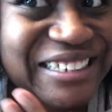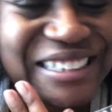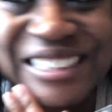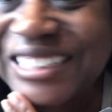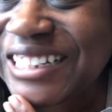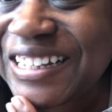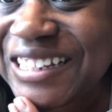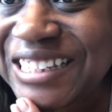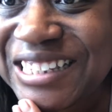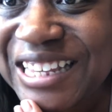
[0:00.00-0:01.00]
as y'all can
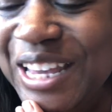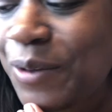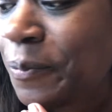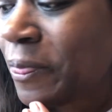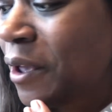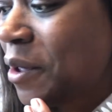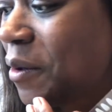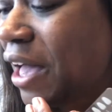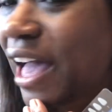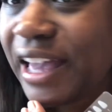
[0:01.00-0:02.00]
see,
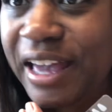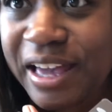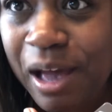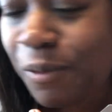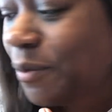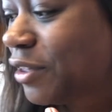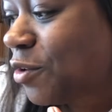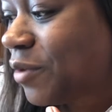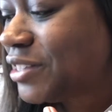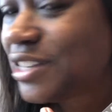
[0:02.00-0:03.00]
I get compliment on
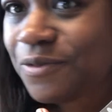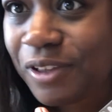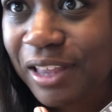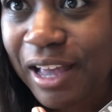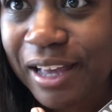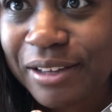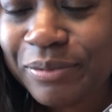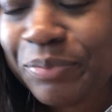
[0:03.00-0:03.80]
my teeth a lot.